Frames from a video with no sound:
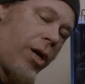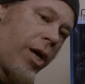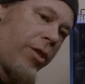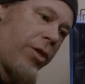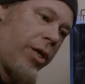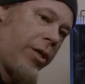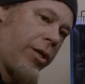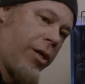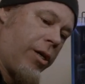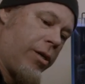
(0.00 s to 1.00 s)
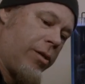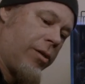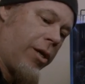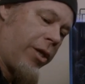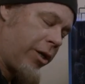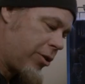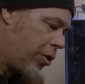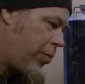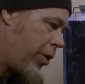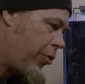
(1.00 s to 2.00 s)
I think it's
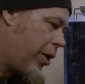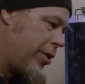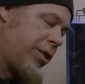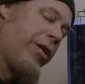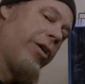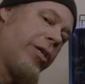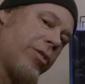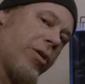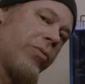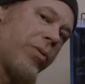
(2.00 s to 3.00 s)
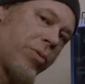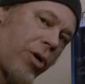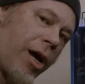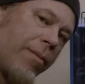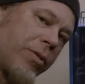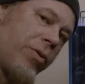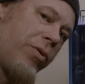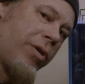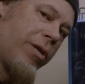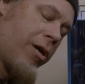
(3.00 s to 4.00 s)
going to be a great series, so subscribe so
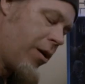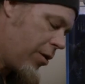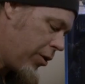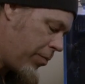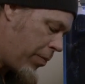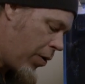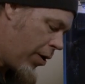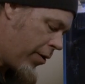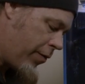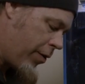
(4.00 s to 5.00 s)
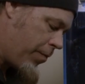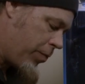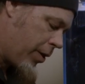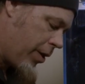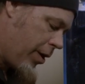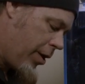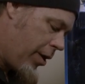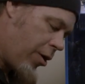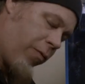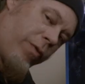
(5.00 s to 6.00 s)
you can be part of it.
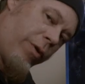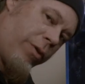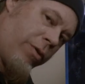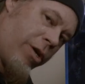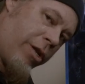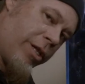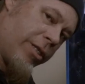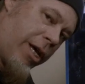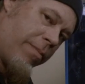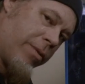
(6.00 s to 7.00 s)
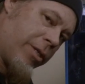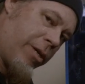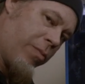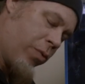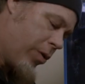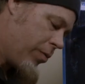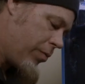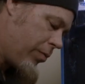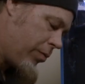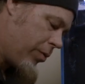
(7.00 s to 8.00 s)
Hopefully none of this happens anymore.
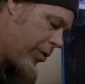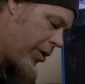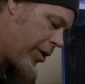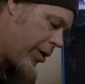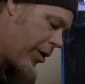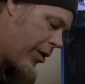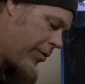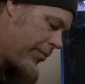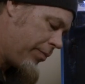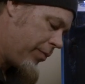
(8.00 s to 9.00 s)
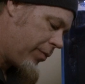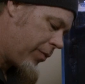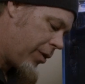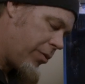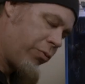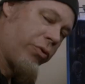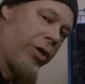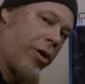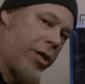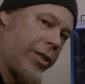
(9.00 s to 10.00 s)
Yeah, it was really
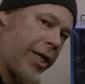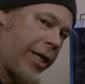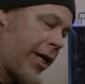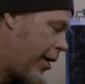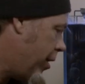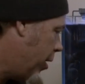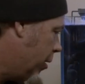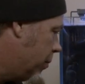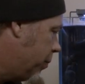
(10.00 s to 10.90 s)
hard to take it out of there.